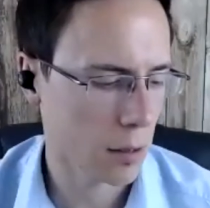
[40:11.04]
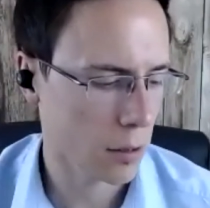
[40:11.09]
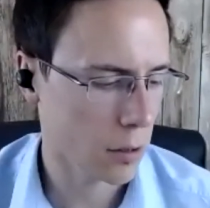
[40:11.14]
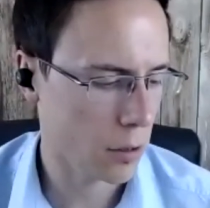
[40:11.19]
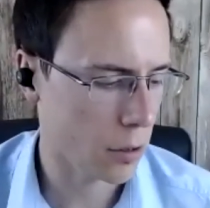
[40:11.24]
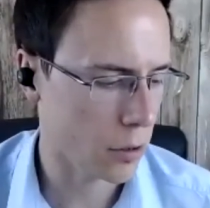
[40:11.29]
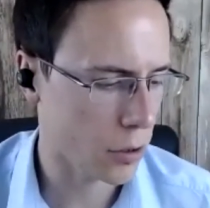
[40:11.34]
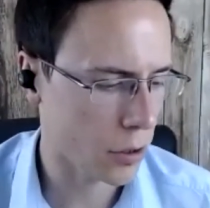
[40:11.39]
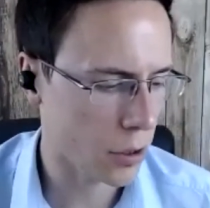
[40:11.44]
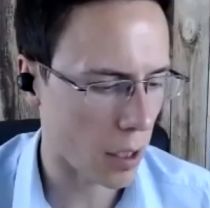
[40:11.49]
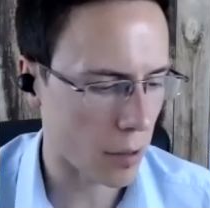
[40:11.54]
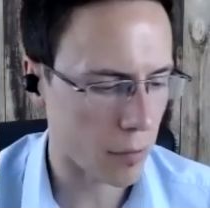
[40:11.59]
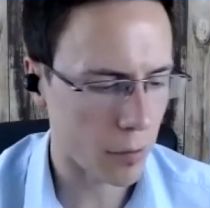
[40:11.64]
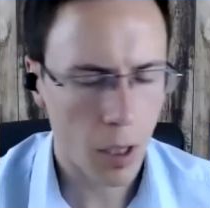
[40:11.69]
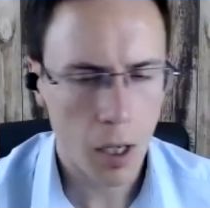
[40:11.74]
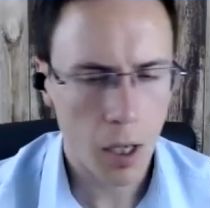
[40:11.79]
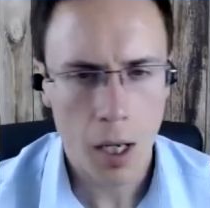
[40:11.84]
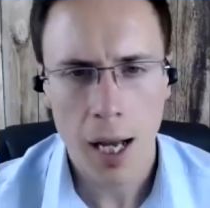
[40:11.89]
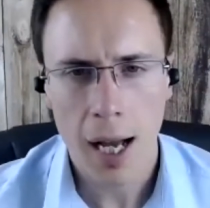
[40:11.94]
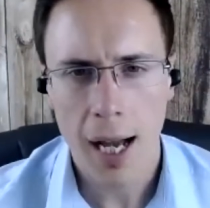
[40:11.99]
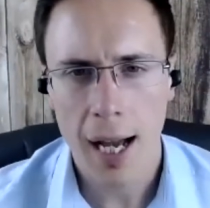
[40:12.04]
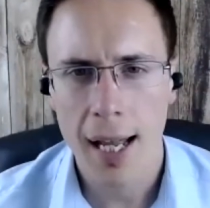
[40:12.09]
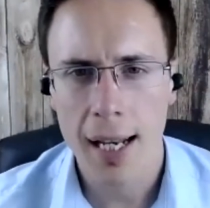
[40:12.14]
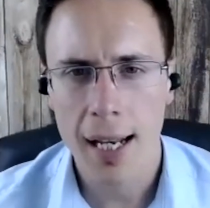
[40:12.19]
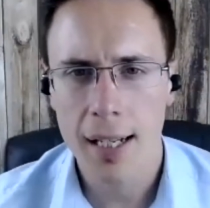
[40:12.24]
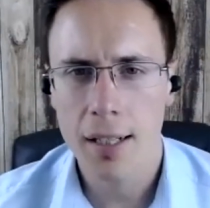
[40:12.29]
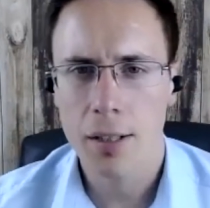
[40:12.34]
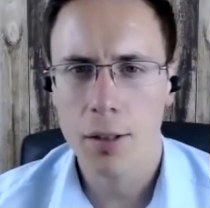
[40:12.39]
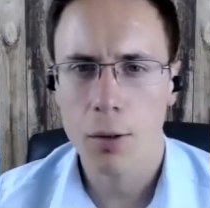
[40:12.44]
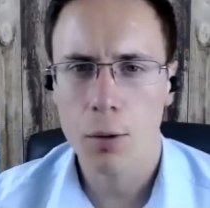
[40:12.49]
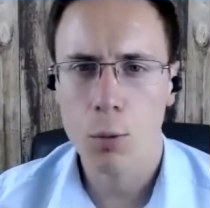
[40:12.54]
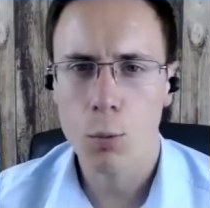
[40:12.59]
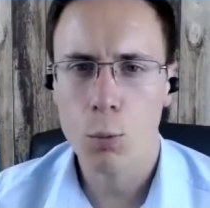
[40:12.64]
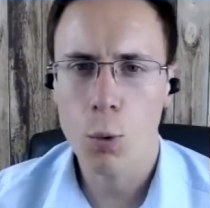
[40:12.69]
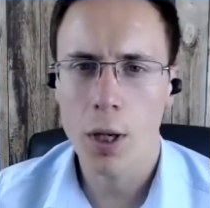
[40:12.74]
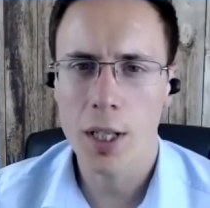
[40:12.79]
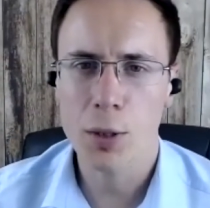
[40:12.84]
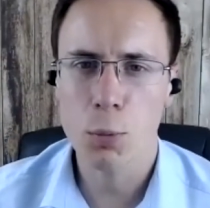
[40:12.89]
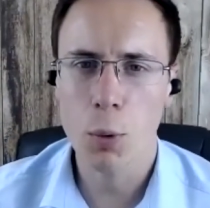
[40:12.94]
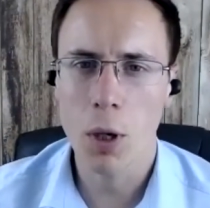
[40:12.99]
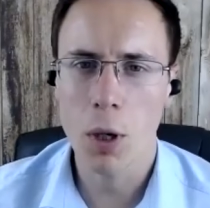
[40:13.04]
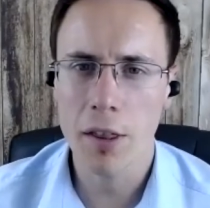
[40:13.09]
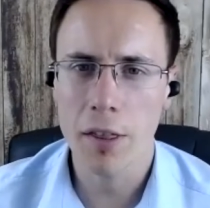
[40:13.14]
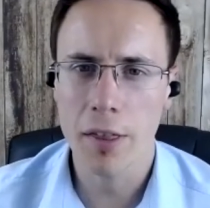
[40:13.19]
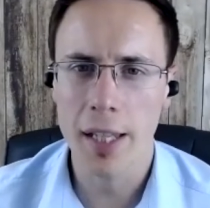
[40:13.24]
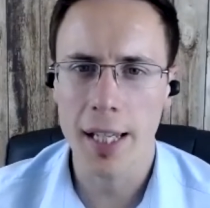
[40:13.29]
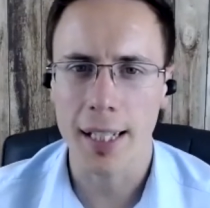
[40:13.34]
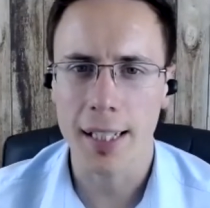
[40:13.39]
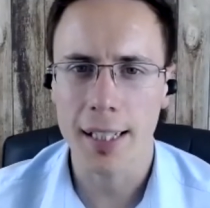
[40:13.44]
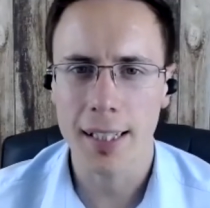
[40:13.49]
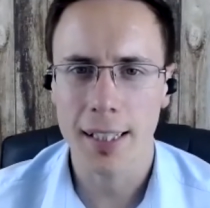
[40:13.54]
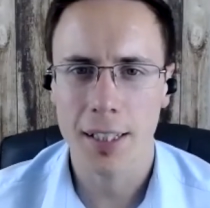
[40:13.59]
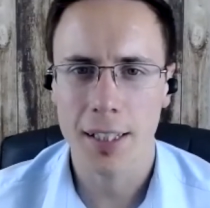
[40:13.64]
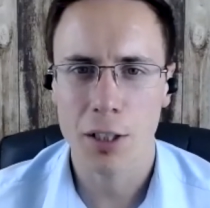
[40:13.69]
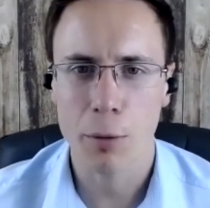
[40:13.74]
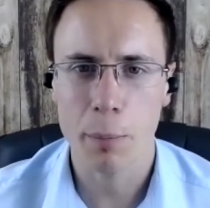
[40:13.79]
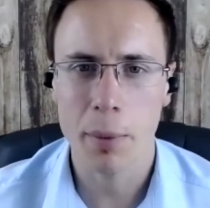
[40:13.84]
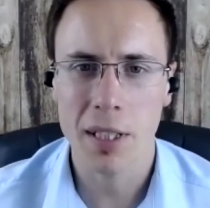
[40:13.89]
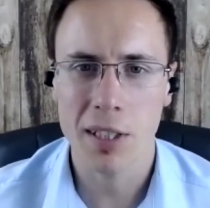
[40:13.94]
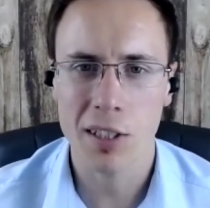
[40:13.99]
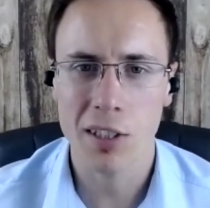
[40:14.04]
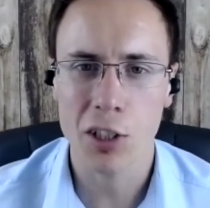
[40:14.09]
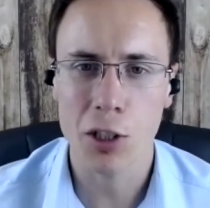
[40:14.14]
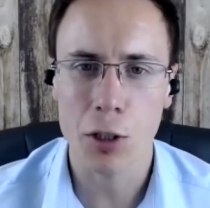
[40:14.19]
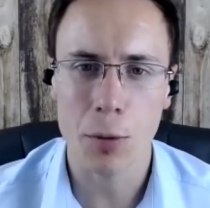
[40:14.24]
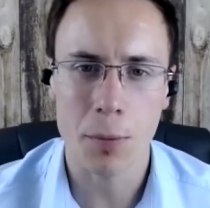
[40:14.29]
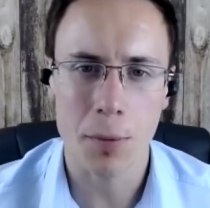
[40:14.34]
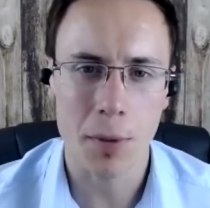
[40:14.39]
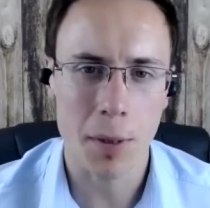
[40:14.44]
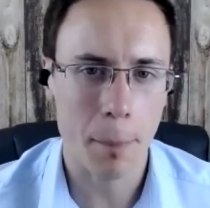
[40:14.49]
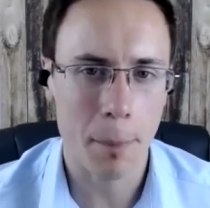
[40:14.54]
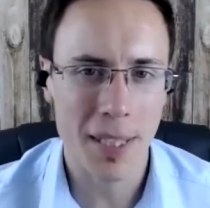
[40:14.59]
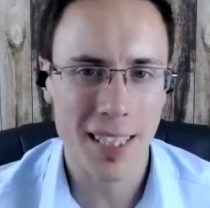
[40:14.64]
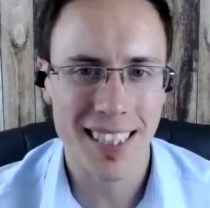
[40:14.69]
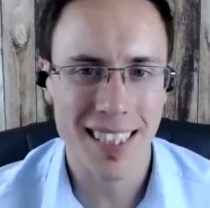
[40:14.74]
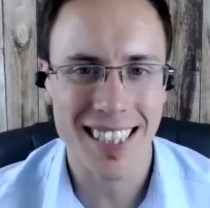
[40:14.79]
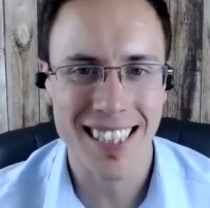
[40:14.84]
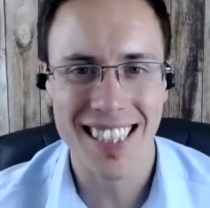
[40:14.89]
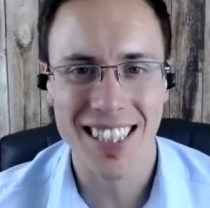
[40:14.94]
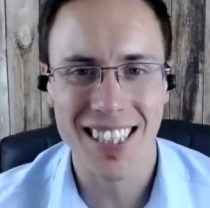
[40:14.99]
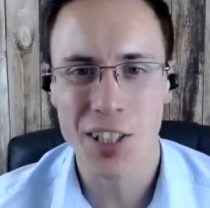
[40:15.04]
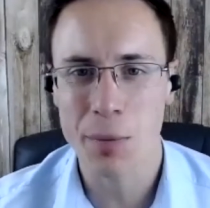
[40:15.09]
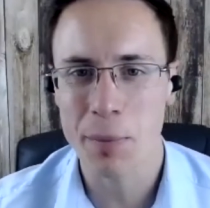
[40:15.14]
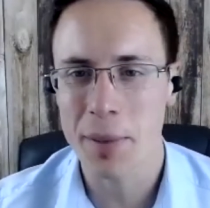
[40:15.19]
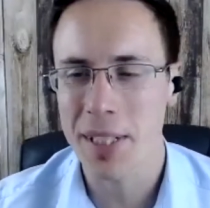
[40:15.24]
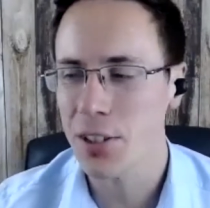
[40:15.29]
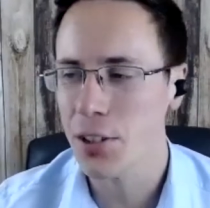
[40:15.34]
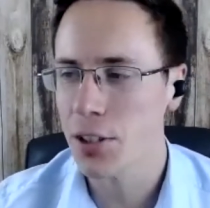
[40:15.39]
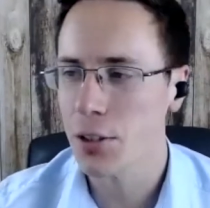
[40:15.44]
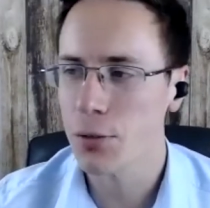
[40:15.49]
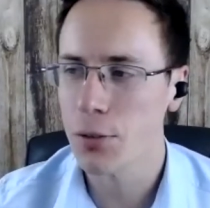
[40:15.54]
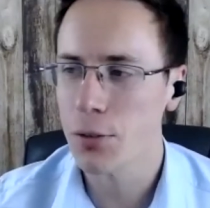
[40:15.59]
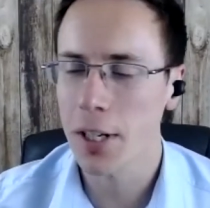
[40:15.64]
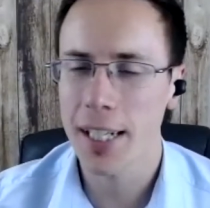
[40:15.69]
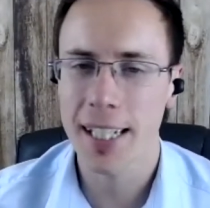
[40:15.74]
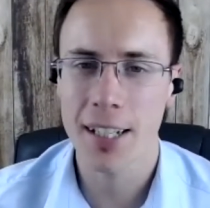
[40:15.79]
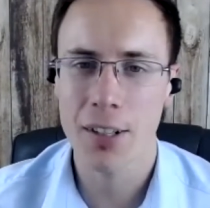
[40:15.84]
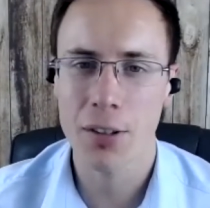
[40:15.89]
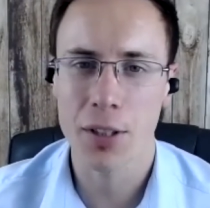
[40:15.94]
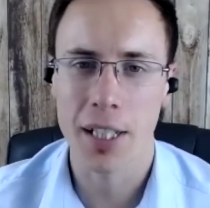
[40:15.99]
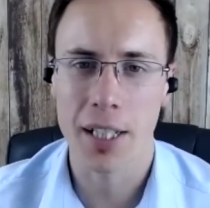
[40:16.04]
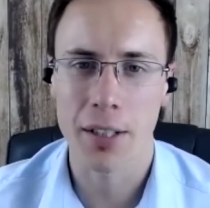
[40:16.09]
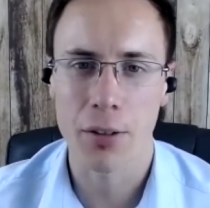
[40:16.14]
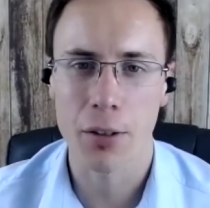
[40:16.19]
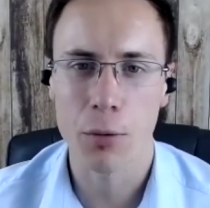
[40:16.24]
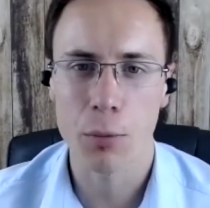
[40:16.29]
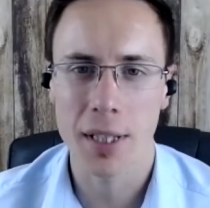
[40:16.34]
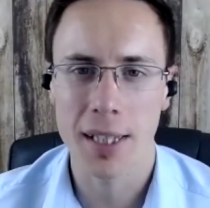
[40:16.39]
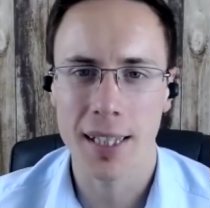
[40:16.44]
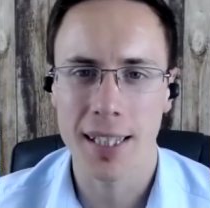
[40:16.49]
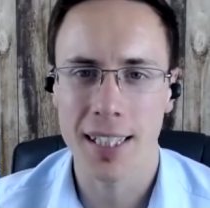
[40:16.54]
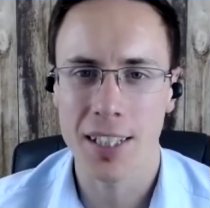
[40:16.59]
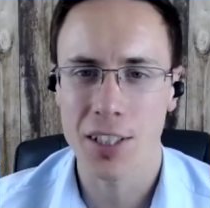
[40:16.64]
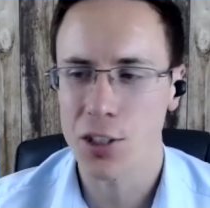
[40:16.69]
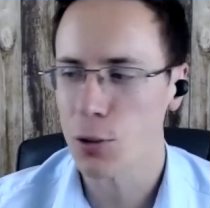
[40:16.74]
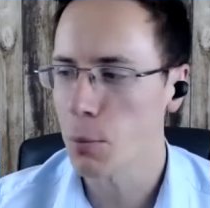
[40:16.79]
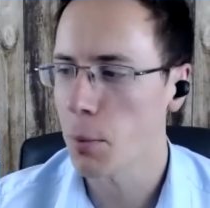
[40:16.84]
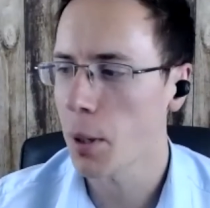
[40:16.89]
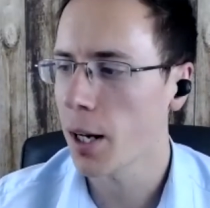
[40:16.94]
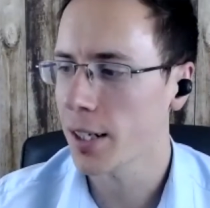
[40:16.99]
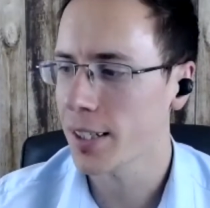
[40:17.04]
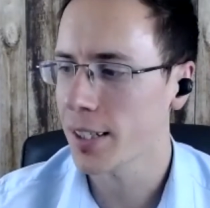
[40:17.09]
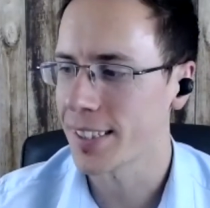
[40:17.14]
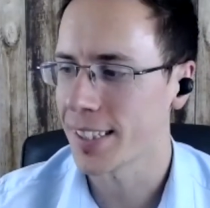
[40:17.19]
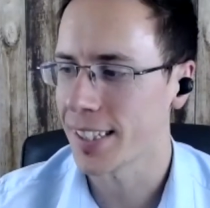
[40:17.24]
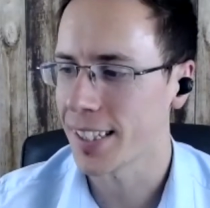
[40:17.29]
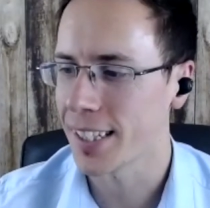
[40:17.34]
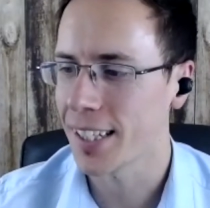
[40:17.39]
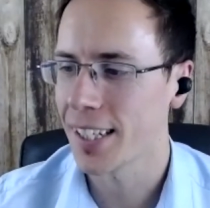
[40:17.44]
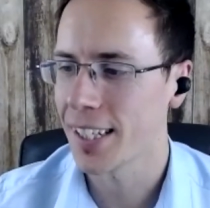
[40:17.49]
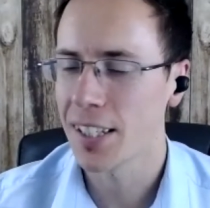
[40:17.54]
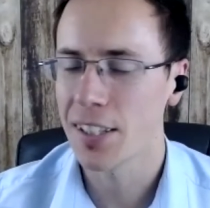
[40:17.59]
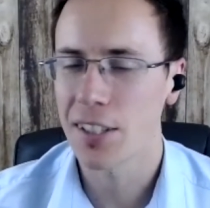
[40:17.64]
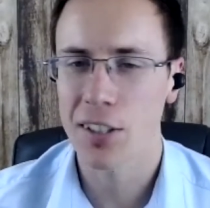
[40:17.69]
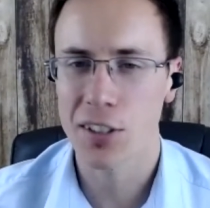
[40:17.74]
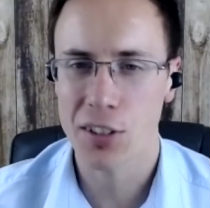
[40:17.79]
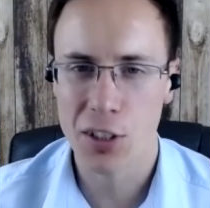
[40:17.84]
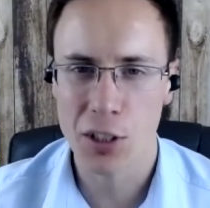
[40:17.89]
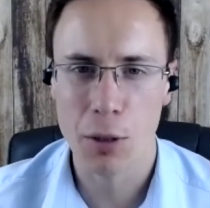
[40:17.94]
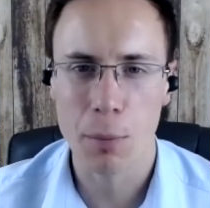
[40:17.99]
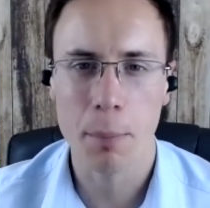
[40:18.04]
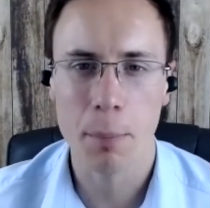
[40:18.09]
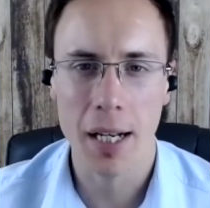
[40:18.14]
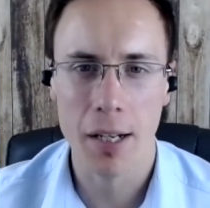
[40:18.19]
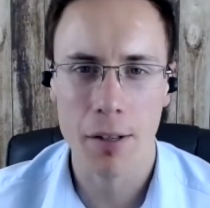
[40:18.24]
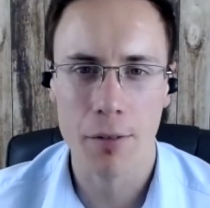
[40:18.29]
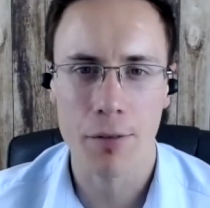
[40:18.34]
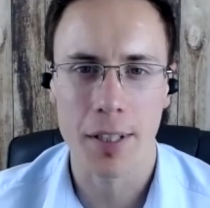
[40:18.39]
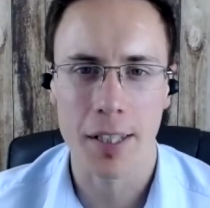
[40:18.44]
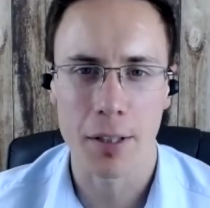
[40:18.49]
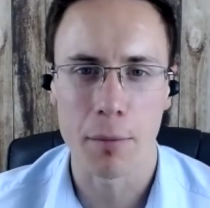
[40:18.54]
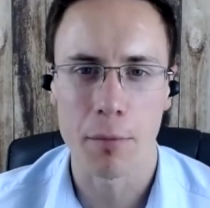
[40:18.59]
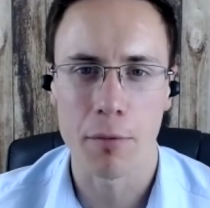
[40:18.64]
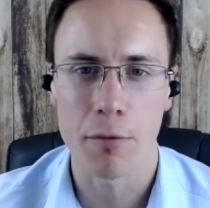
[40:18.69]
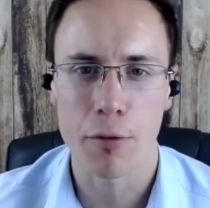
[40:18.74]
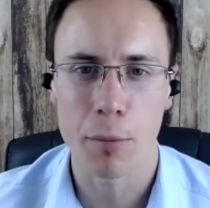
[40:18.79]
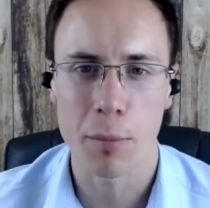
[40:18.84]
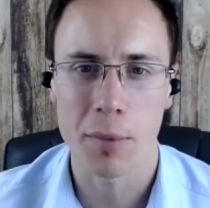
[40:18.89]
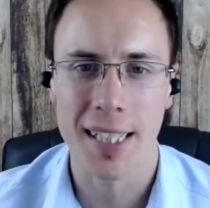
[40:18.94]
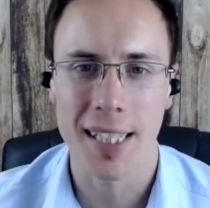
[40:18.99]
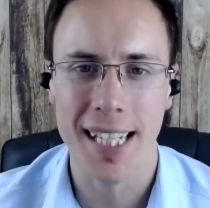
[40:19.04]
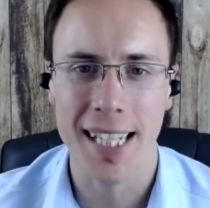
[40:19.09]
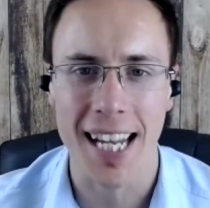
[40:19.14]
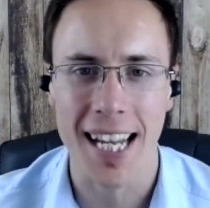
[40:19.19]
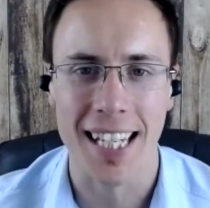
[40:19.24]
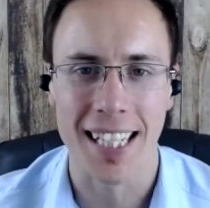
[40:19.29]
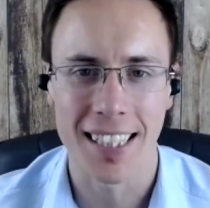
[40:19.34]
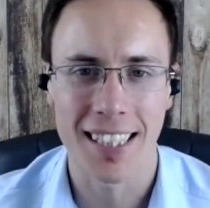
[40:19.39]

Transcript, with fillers: Good stuff. And what is one thing that business should, businesses should be doing right now, Kieren, with digital marketing that's going to benefit them from today?